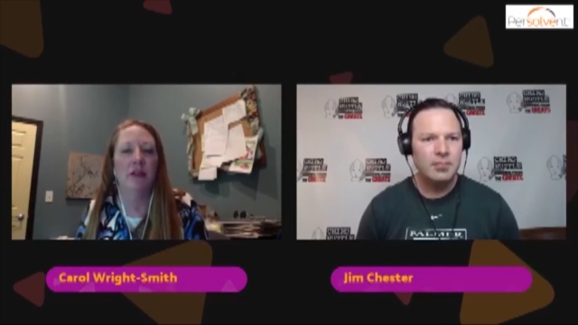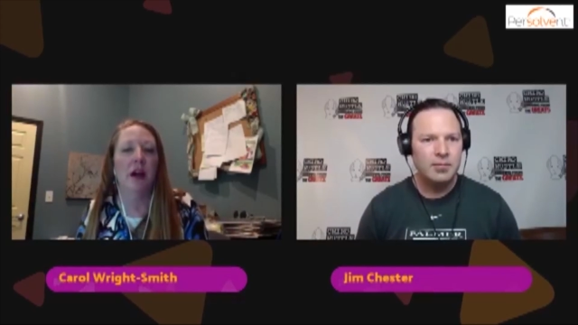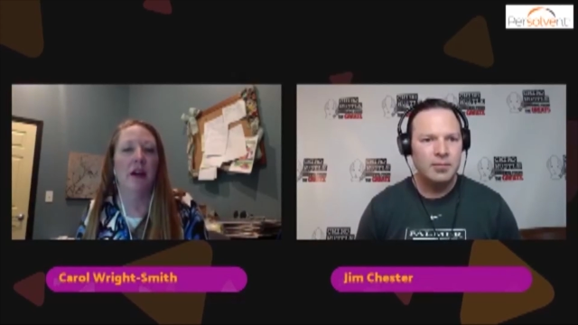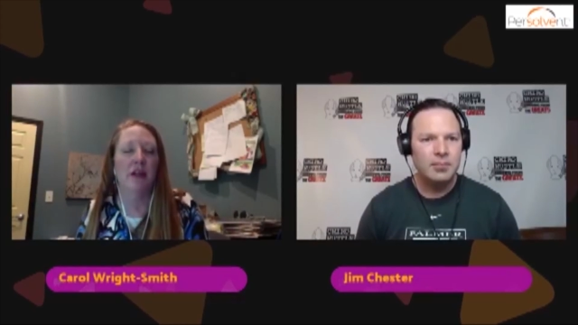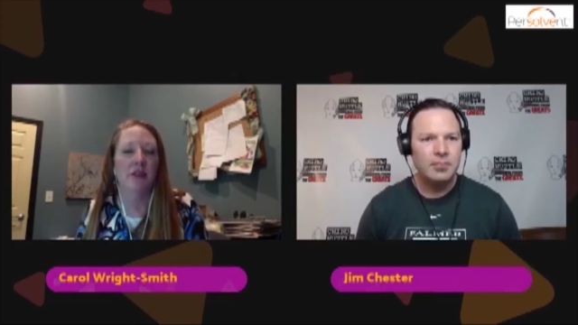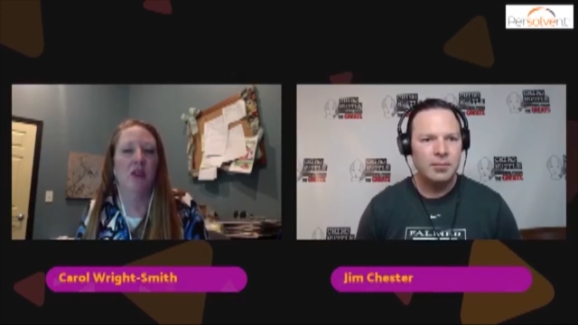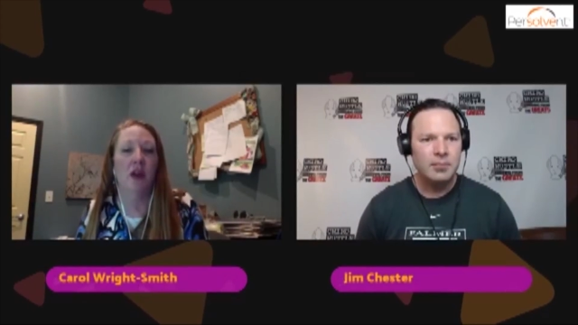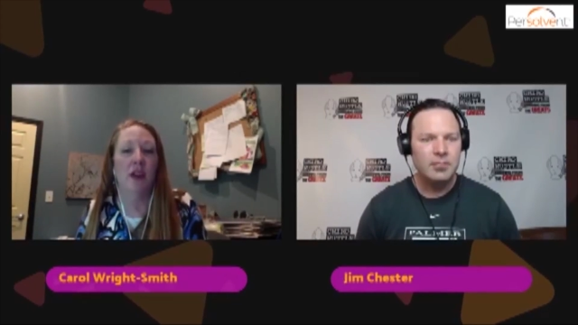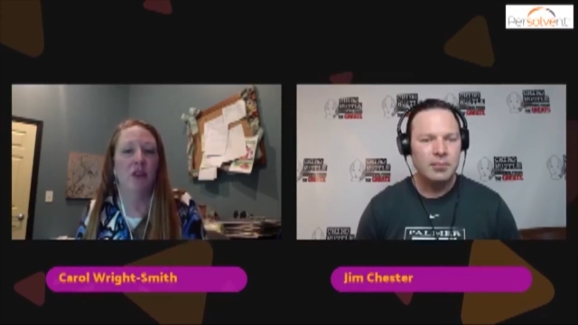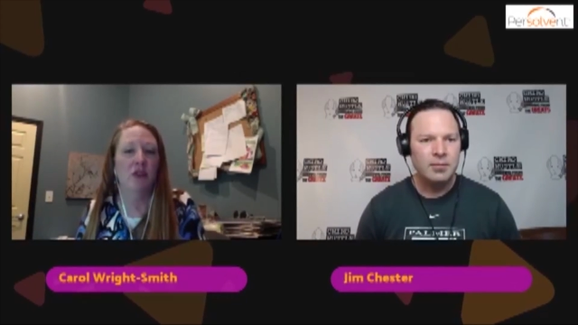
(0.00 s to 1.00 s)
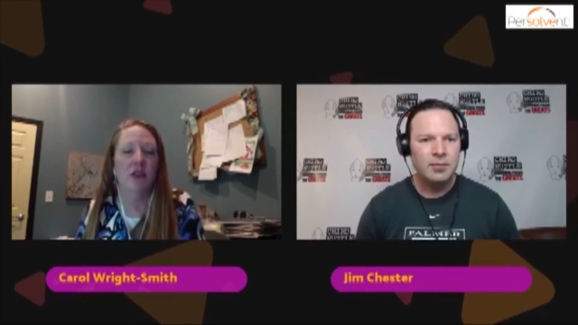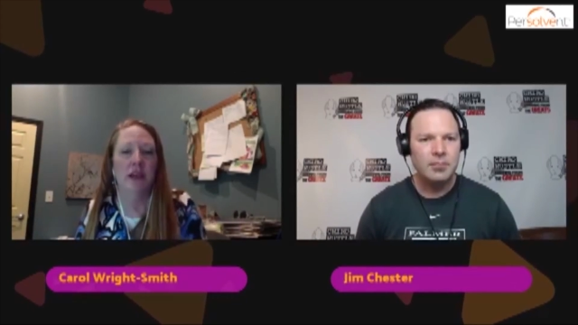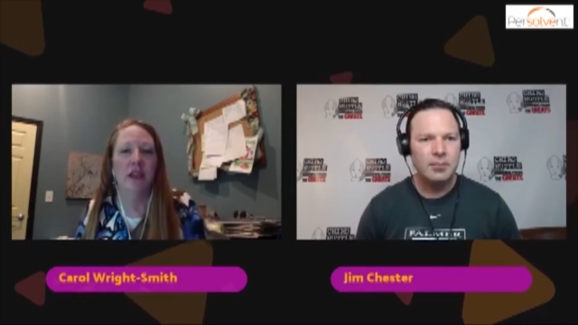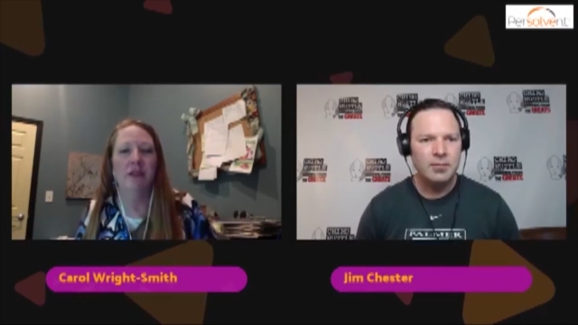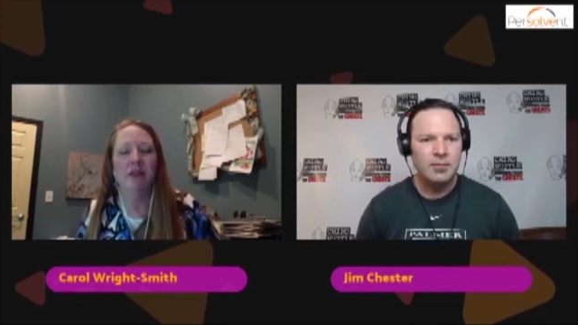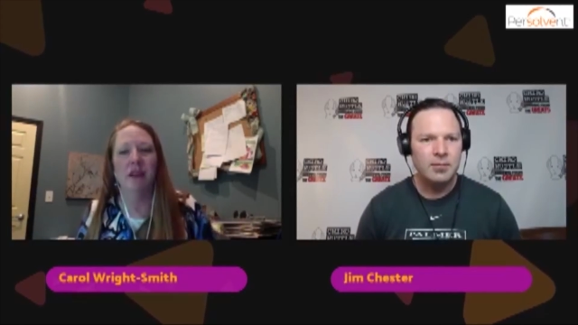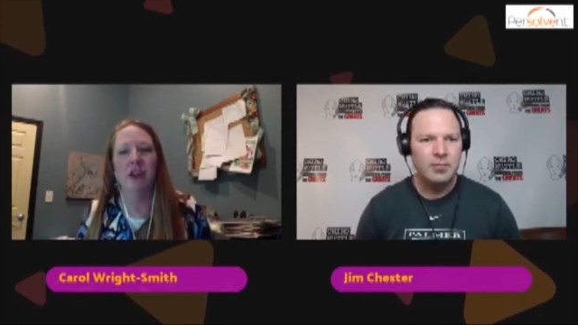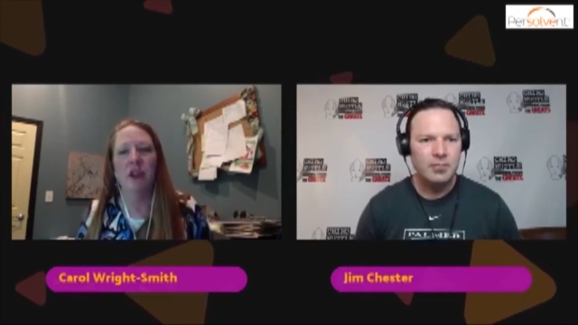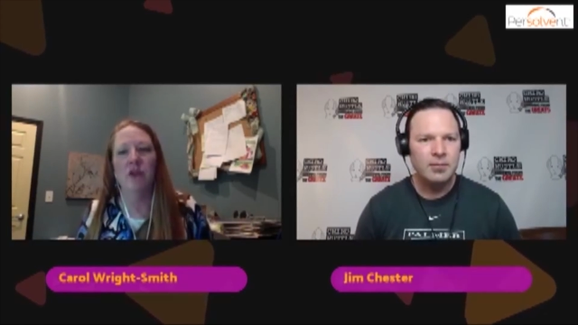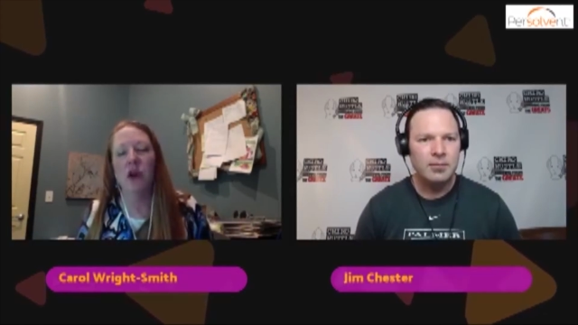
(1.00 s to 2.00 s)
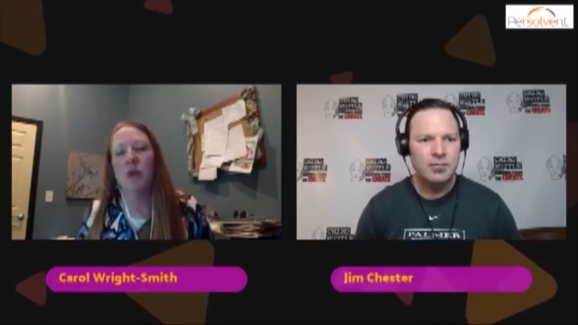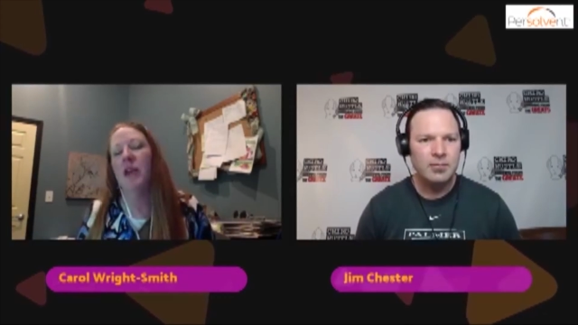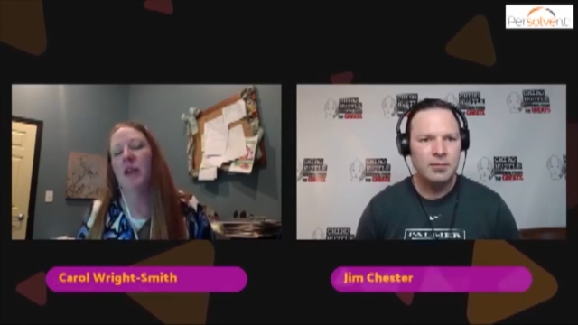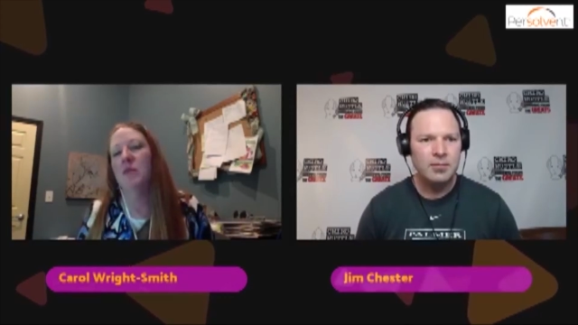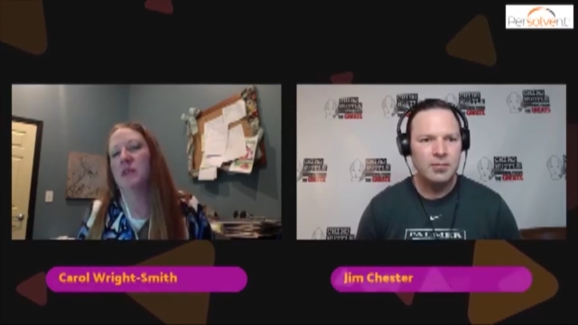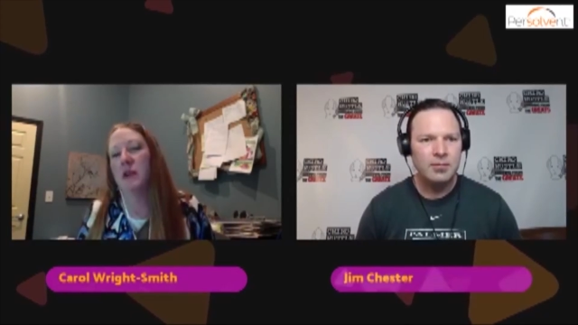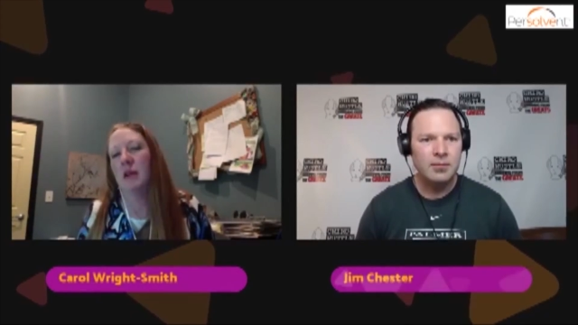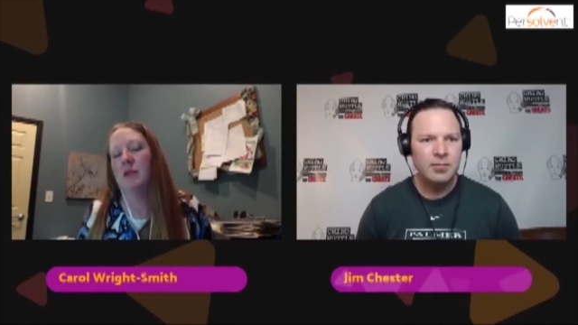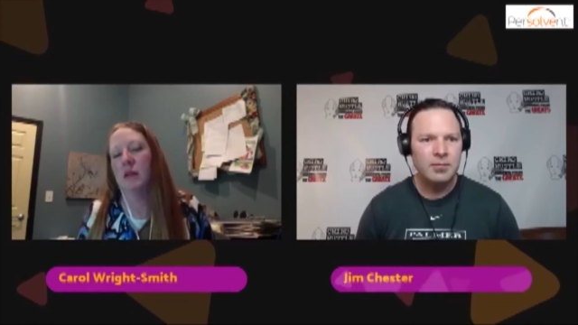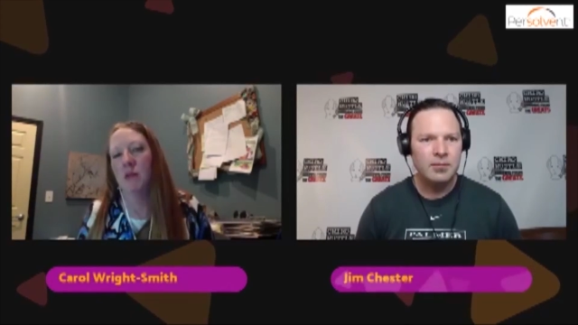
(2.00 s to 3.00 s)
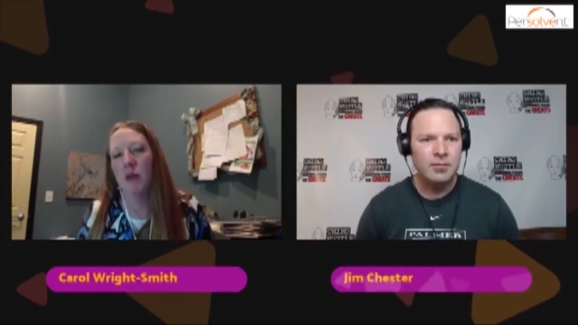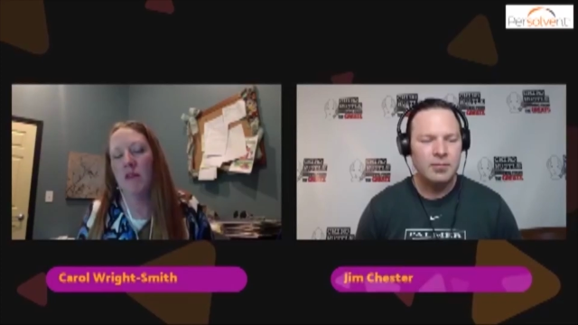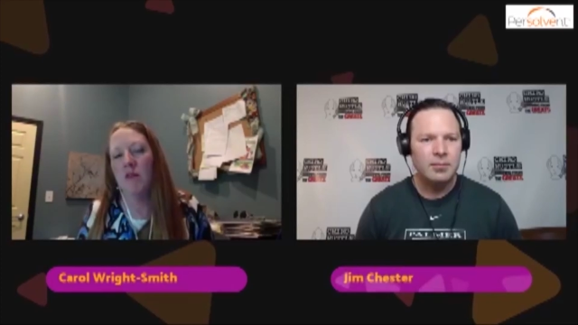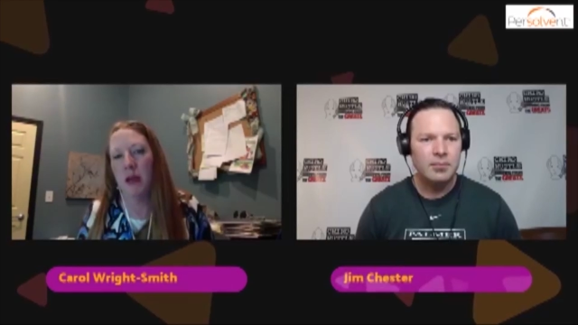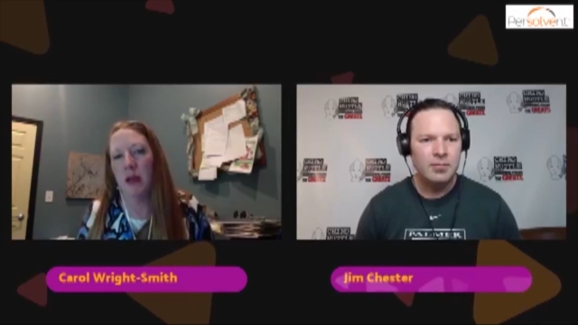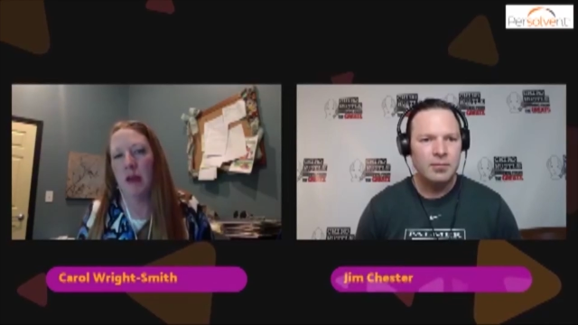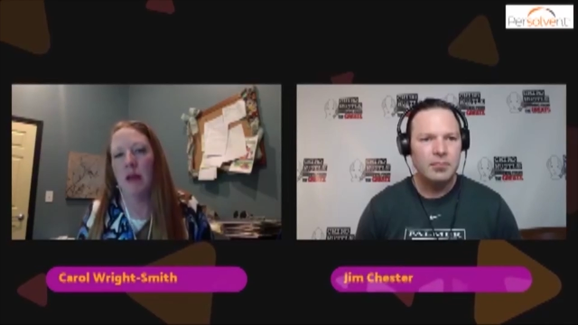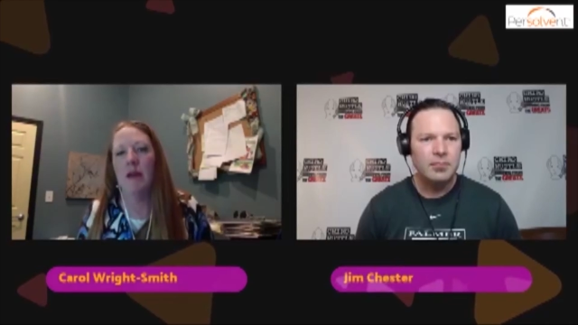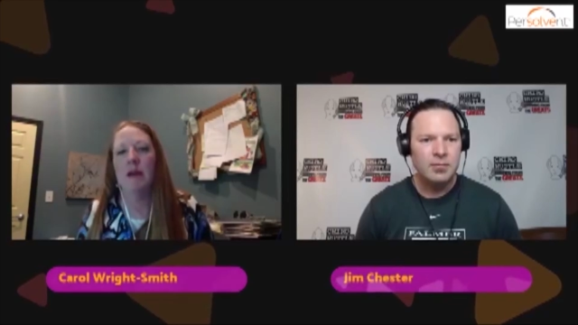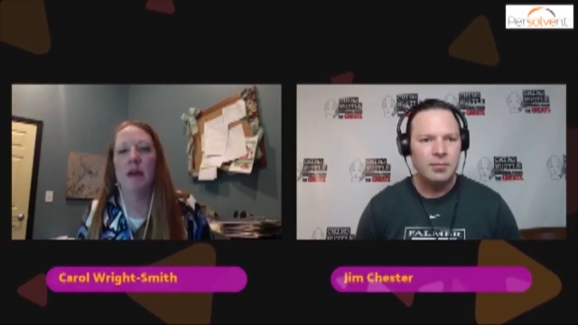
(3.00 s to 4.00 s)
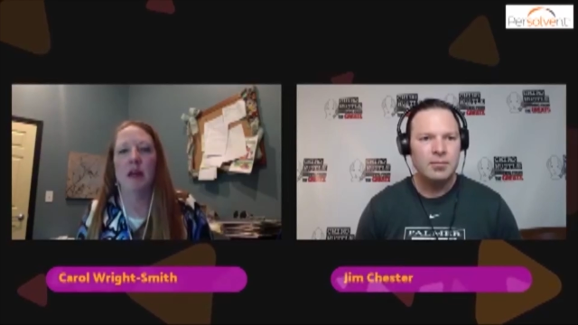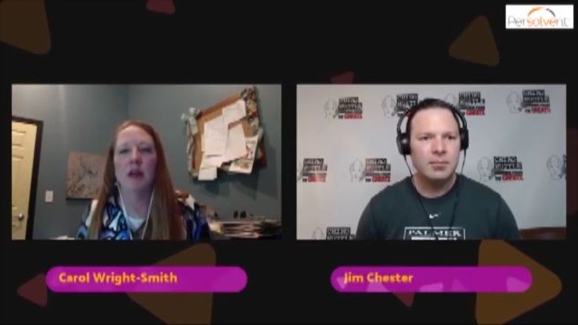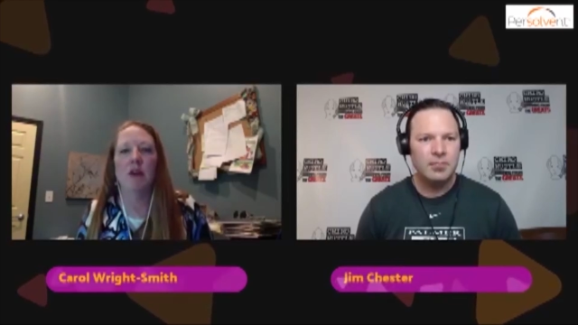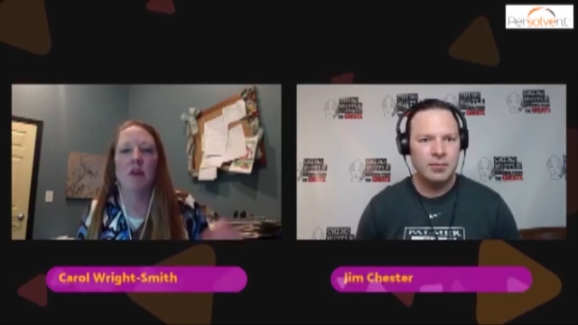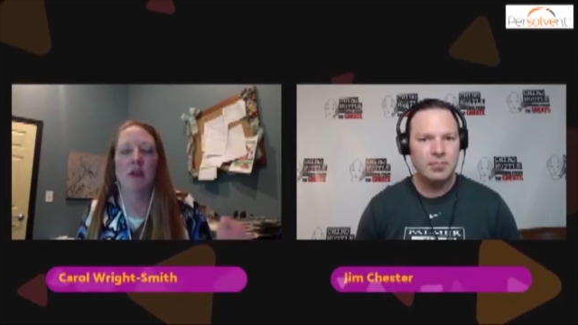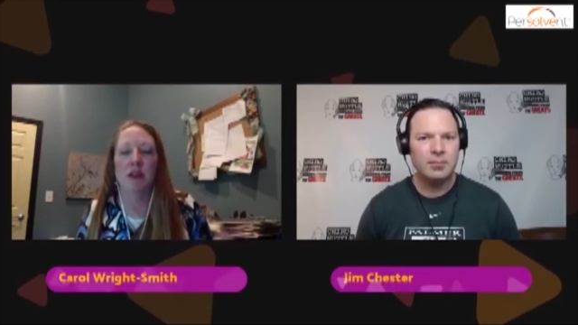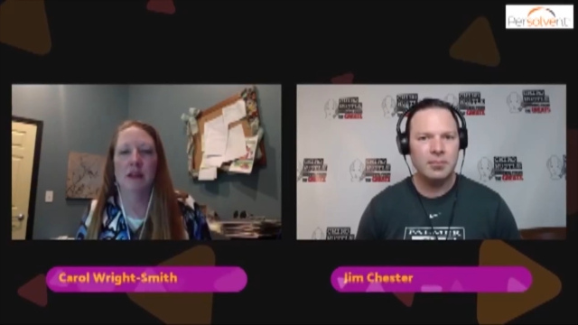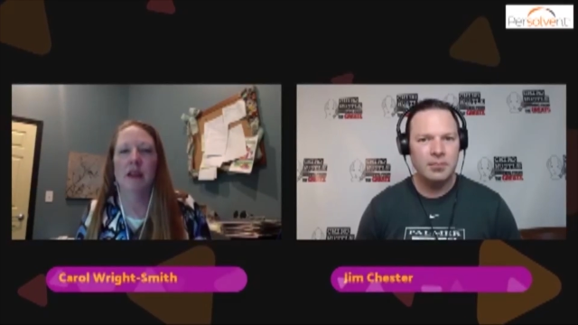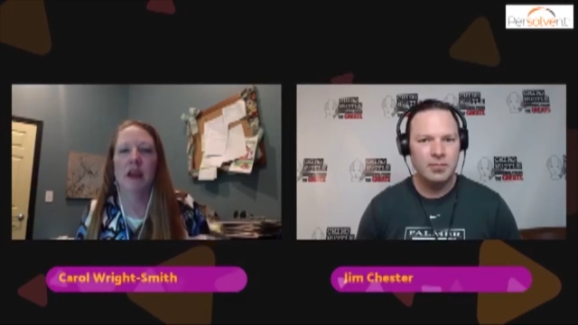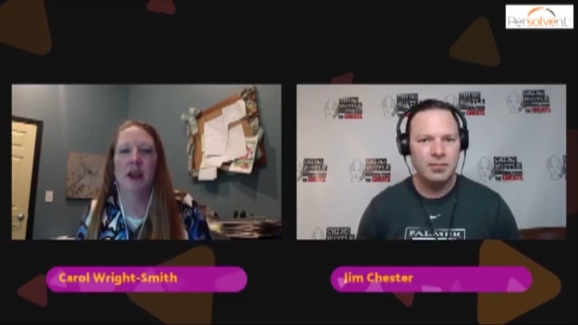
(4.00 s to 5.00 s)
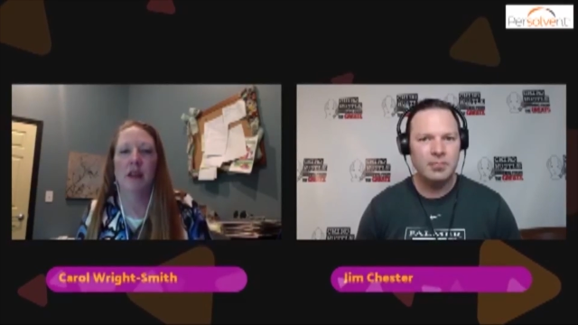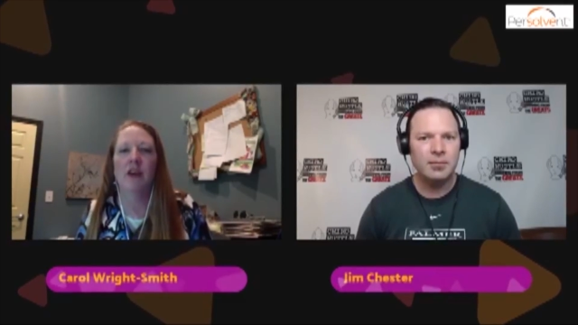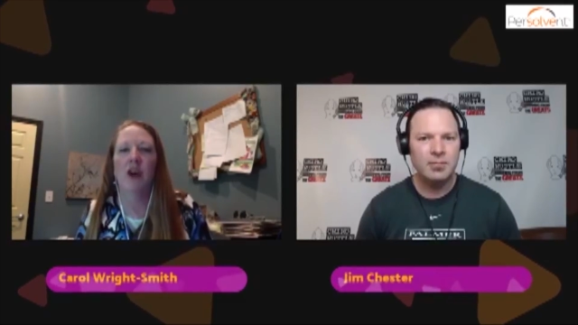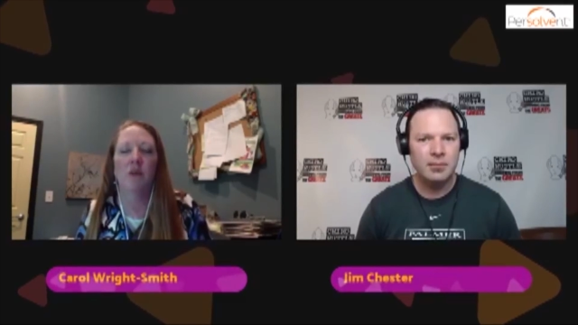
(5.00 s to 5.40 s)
Speaker 1: DACAs are entering in saying, you know, don't make the mistakes that we've made here and, and kind of